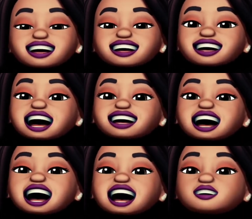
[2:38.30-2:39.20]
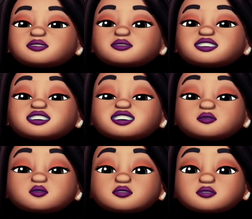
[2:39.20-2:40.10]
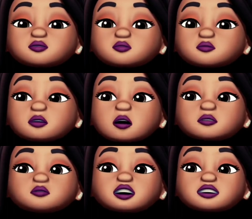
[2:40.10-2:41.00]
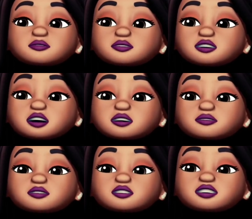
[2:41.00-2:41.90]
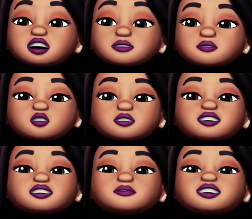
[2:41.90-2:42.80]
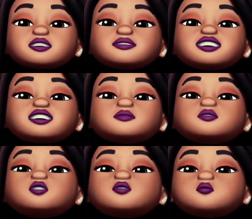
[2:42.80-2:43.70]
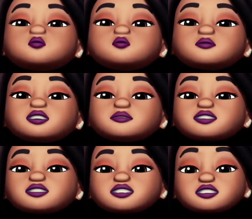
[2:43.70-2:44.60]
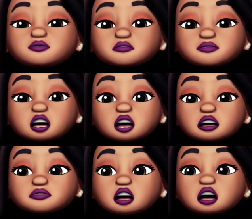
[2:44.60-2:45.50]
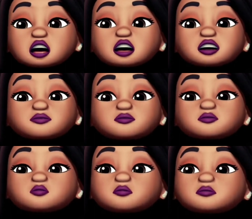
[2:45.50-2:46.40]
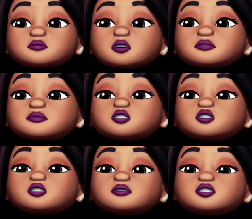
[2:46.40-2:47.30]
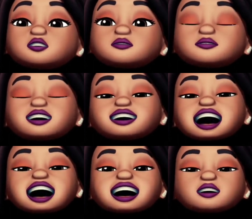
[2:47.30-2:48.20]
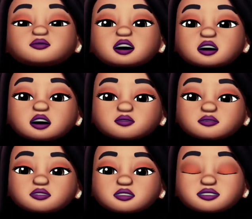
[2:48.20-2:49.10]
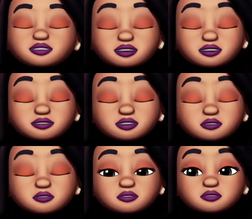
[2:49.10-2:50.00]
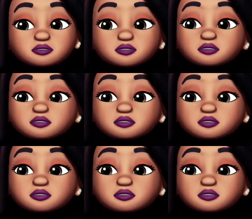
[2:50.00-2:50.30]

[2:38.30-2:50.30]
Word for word: Tiger ate until he was full. When it was time to sleep, Tortoise made him sleep on his own bed because he told Tiger that it was way much comfortable than anywhere else. Tiger felt honored.